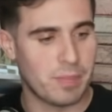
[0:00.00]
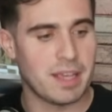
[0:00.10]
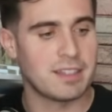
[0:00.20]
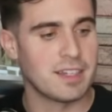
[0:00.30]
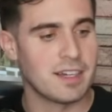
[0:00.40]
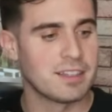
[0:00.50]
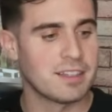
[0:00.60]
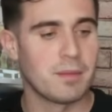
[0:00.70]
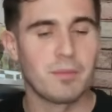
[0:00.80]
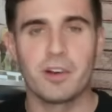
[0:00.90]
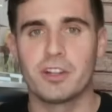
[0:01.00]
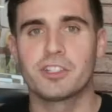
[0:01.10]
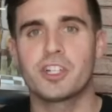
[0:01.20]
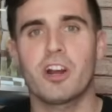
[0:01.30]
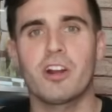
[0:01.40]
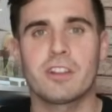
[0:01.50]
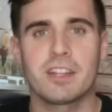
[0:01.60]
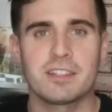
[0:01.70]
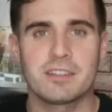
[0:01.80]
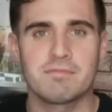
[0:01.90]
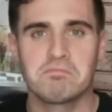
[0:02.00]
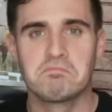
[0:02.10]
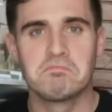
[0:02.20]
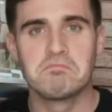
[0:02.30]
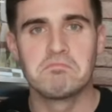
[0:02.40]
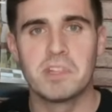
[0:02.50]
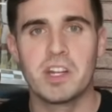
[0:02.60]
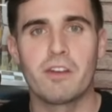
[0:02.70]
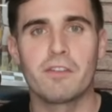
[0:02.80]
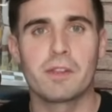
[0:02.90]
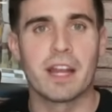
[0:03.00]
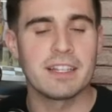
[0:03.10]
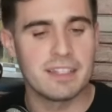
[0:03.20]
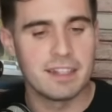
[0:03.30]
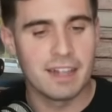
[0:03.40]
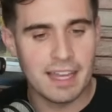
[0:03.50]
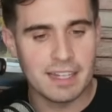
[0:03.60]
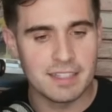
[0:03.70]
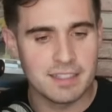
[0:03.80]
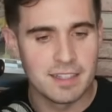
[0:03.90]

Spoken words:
based on some little chart that's, you know, from the 1990s.